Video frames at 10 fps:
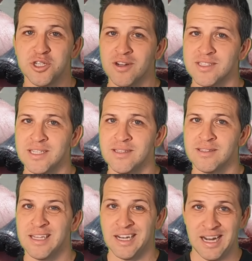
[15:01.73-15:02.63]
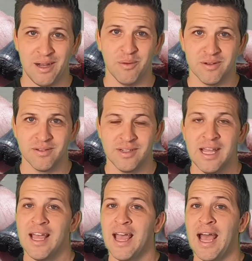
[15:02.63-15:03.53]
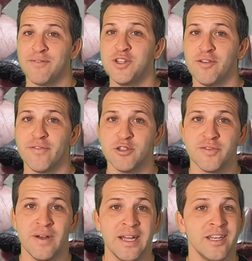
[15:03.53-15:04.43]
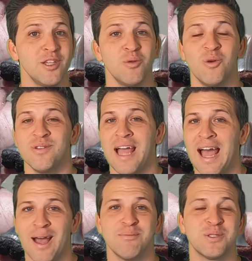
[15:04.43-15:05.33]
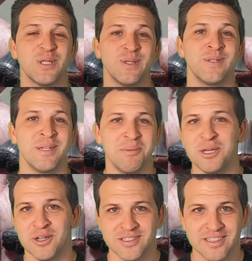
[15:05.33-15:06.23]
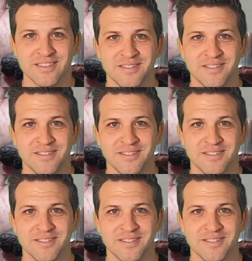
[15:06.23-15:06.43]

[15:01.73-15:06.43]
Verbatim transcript: shark teeth in an hour. After your first find, you will absolutely be hooked.